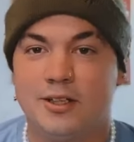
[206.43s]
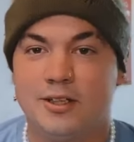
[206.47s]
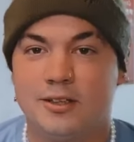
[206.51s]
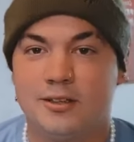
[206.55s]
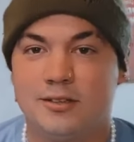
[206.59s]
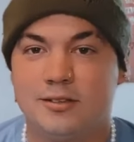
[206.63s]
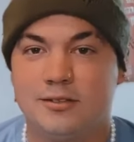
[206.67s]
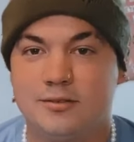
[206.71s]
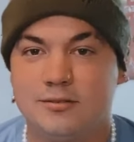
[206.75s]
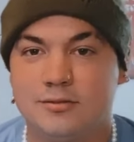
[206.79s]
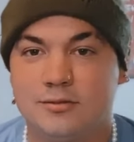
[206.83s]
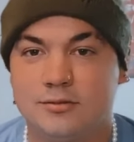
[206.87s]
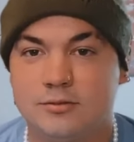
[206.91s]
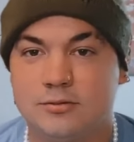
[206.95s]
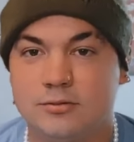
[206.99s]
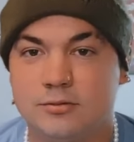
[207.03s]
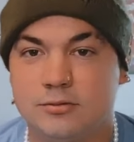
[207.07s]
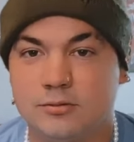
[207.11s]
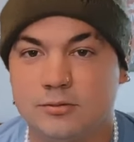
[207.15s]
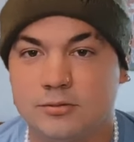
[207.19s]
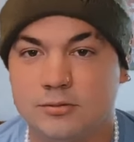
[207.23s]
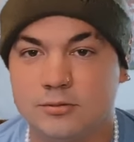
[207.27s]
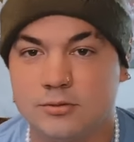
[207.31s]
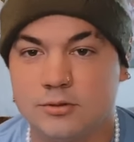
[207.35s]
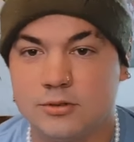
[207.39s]

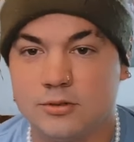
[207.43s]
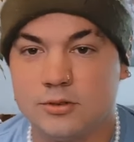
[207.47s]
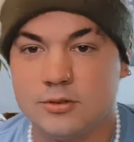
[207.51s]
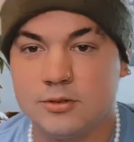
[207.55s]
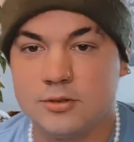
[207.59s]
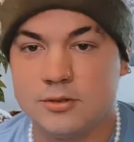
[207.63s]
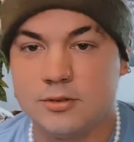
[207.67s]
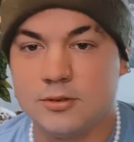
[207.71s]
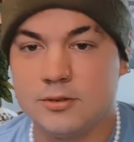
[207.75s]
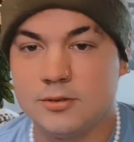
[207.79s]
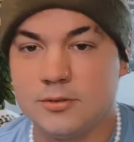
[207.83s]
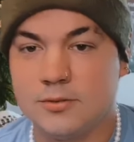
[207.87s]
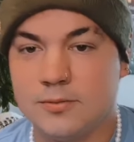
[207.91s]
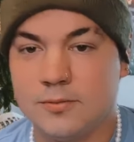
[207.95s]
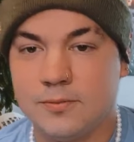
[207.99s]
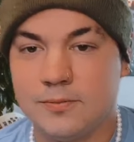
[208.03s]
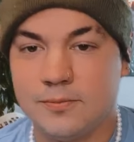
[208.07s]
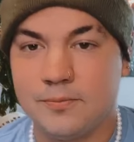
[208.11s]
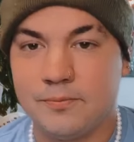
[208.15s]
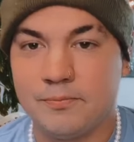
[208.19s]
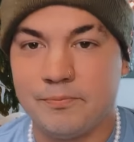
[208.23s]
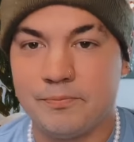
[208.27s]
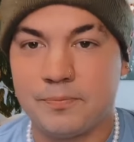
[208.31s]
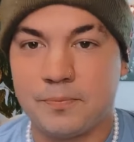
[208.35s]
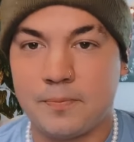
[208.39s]

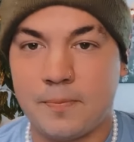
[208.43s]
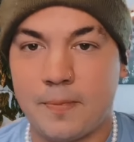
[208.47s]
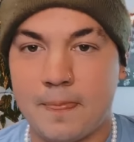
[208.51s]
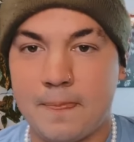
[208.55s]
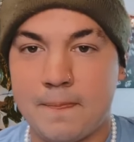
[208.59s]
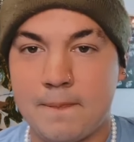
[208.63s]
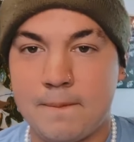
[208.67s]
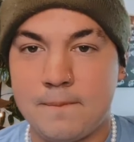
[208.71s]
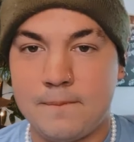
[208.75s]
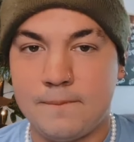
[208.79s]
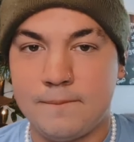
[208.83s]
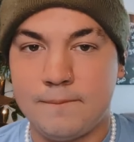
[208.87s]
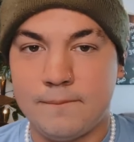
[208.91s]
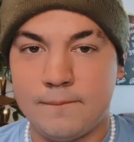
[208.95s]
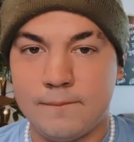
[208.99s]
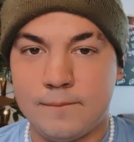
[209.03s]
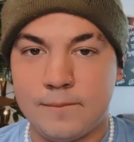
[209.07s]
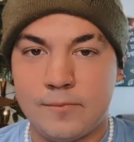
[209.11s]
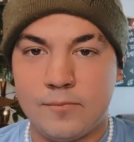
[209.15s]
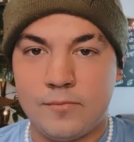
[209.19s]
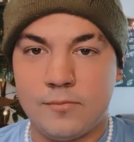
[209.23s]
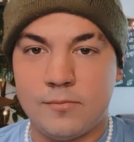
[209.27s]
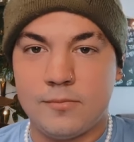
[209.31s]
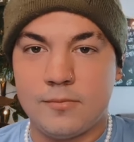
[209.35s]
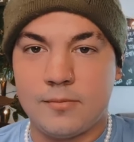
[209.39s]

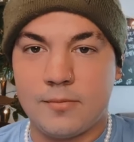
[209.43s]
Nothing is said.